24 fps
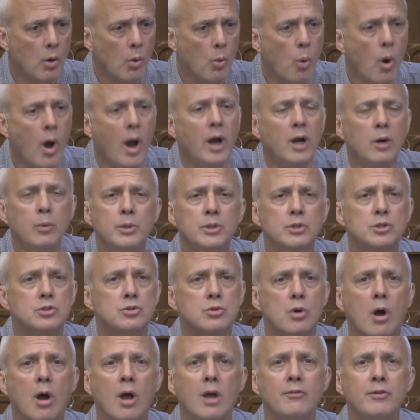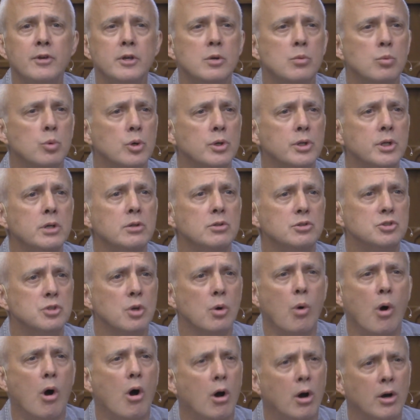Why are we striving and working
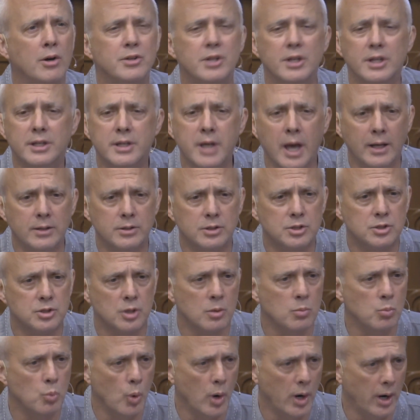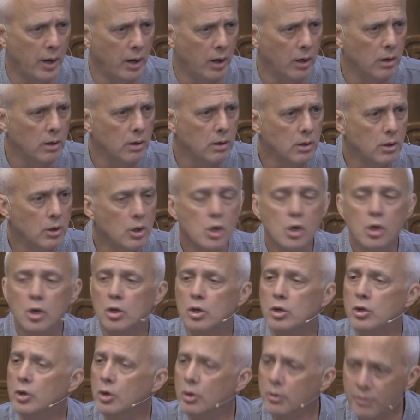so hard to get somewhere? You're